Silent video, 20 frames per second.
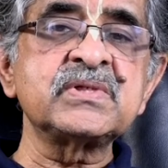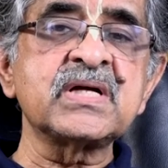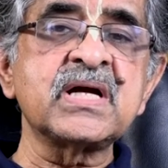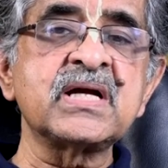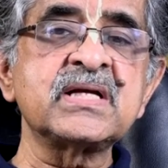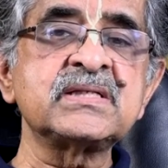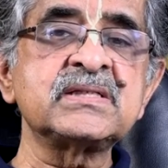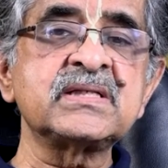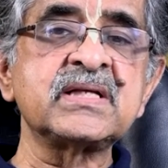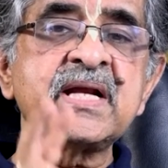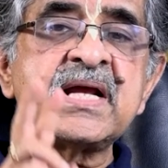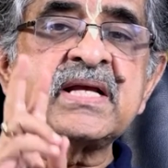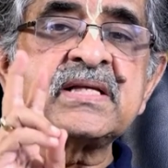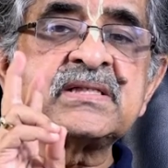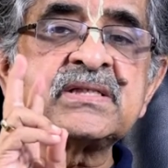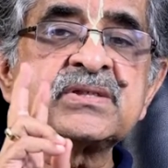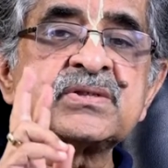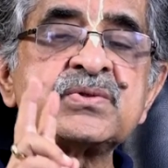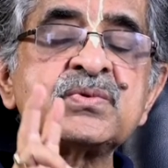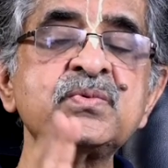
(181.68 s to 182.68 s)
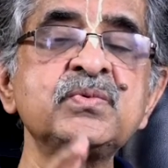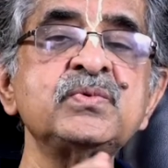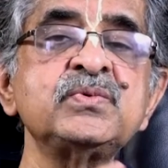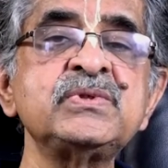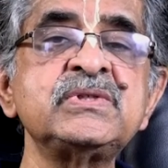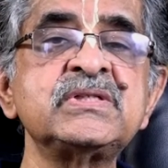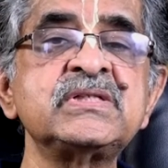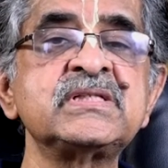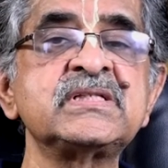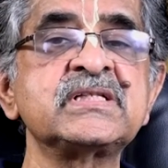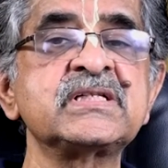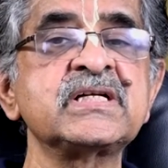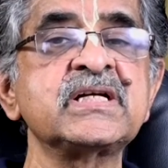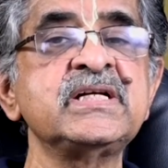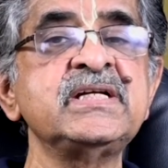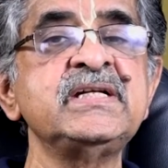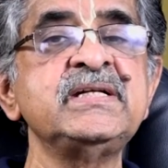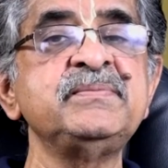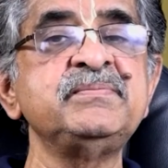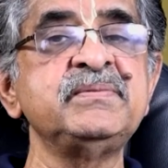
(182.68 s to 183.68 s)
Shastra as
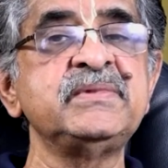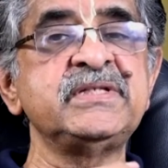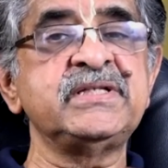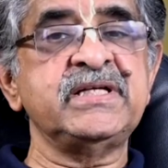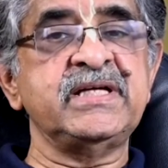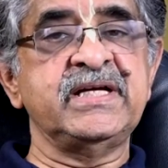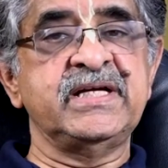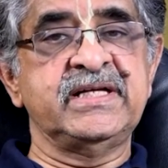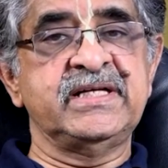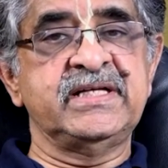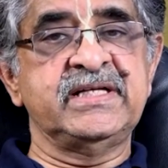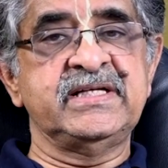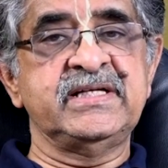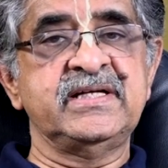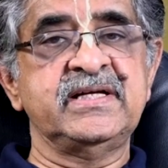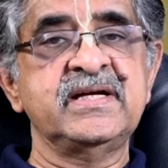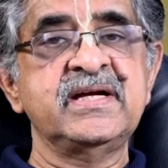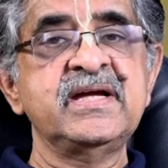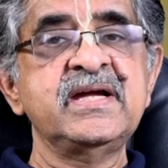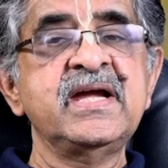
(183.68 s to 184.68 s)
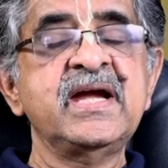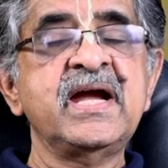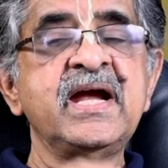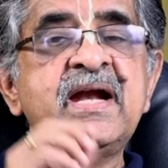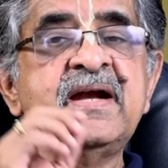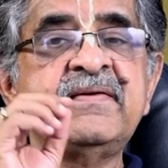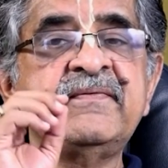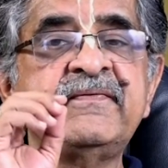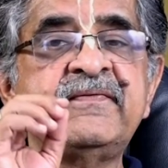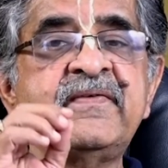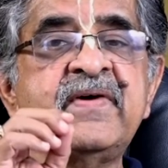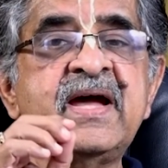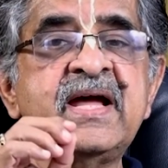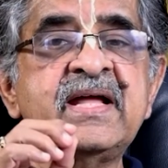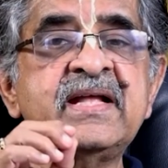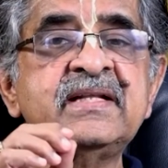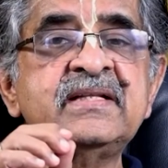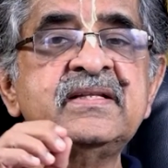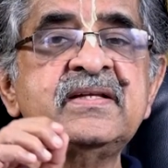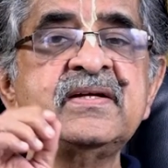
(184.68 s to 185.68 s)
two-stream theory, and
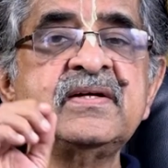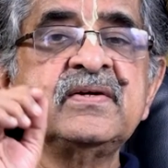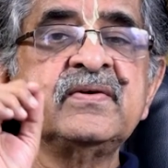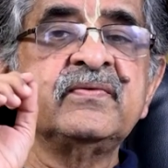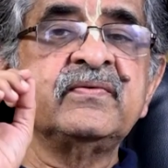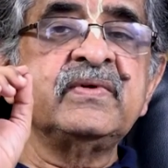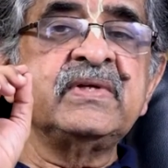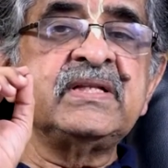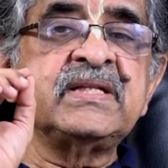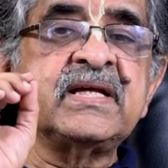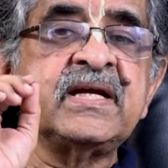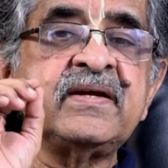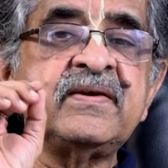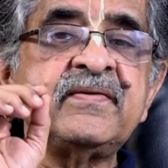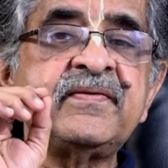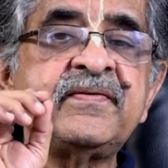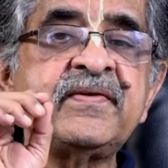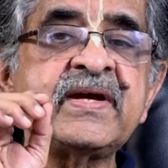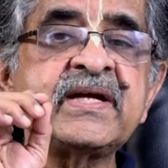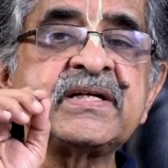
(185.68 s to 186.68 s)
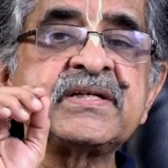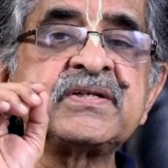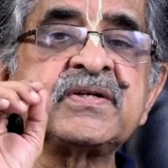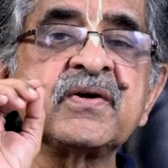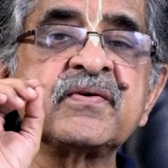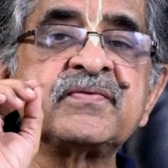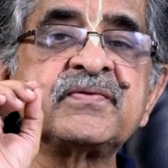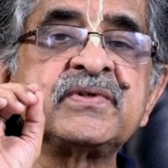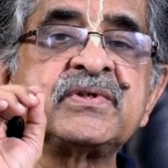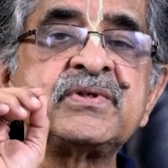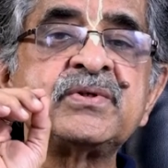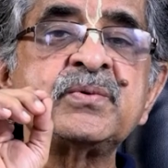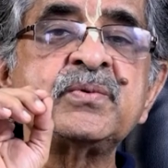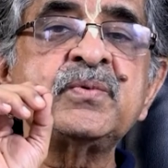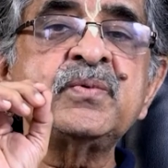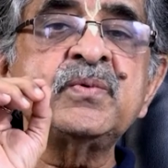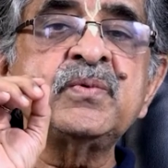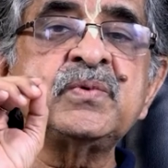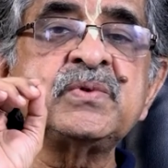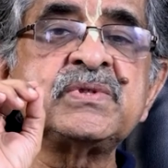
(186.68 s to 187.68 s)
when with the effect of
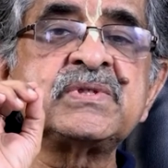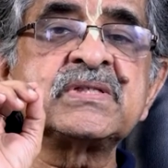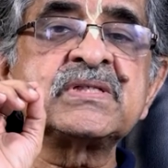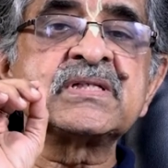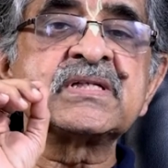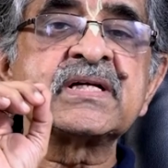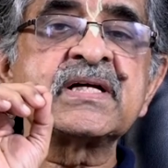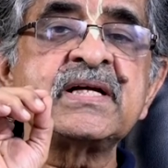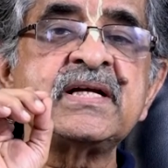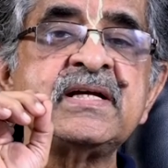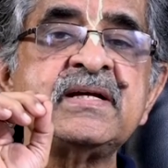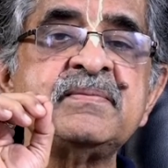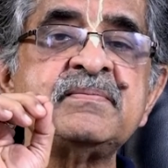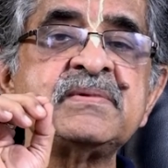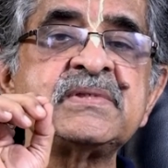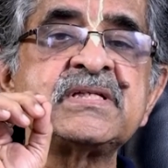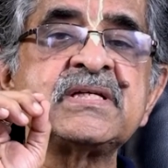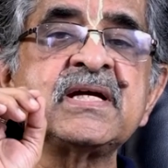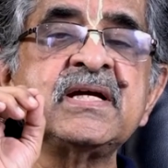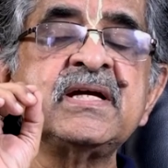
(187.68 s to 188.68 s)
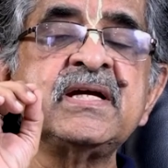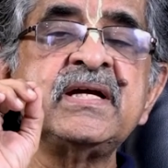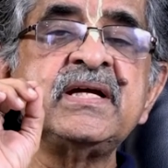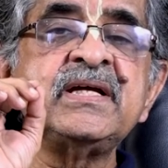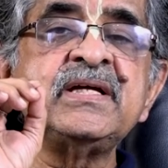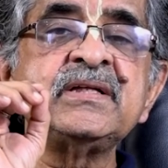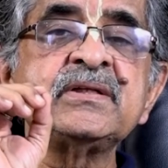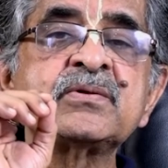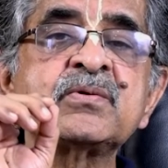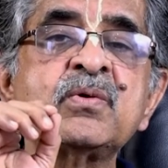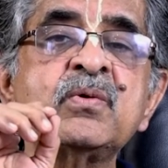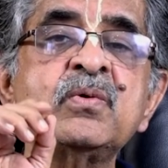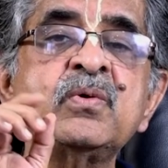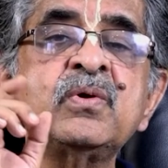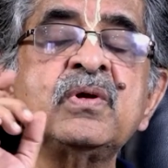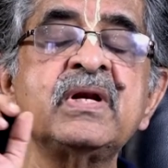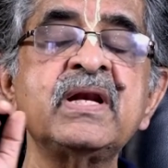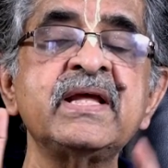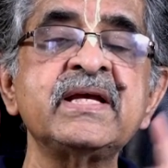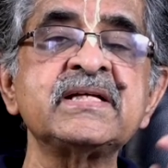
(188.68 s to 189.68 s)
2 streams in
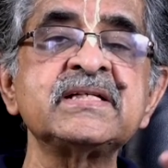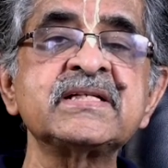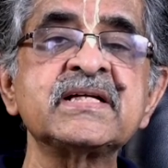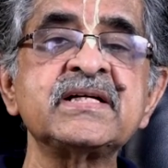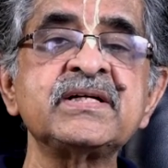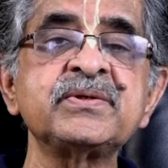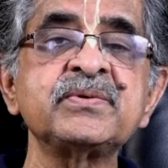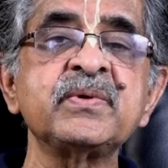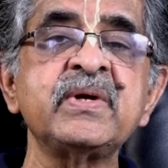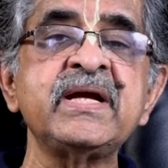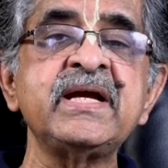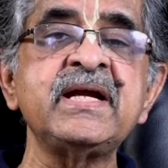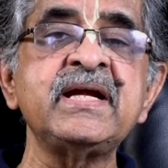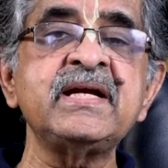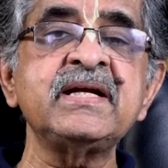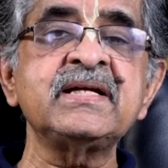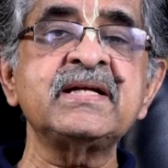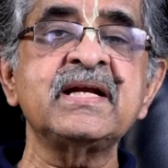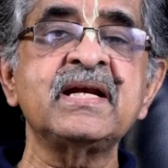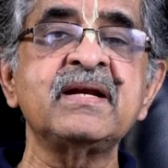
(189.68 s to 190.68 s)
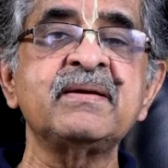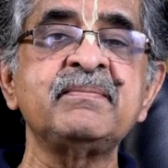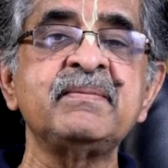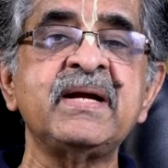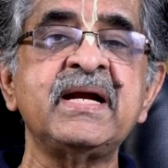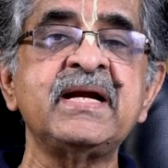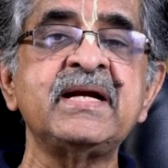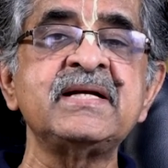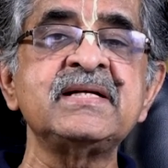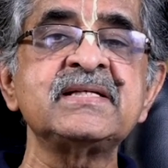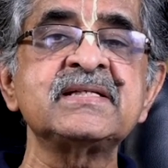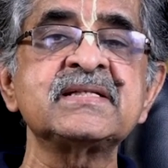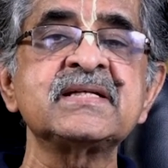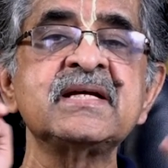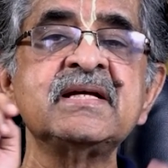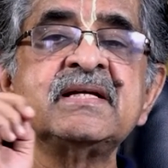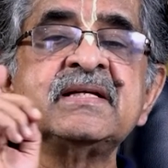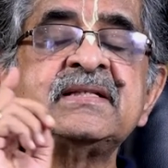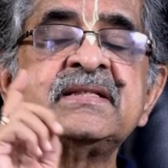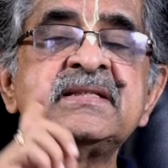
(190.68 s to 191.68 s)
correlation to 8 elements,
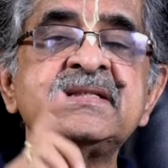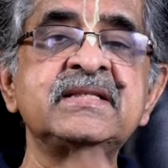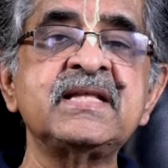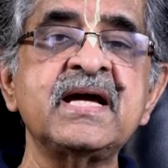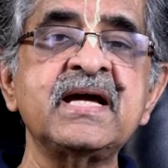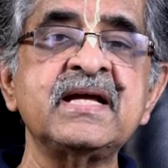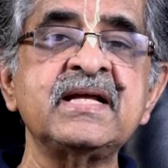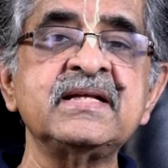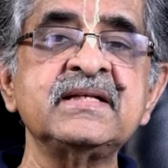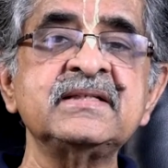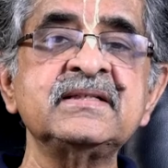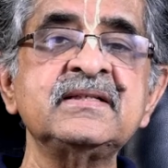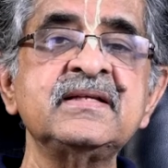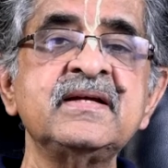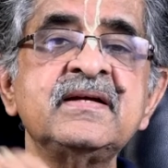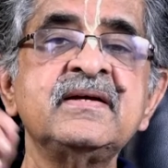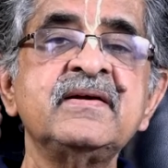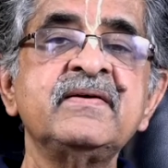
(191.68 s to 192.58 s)
then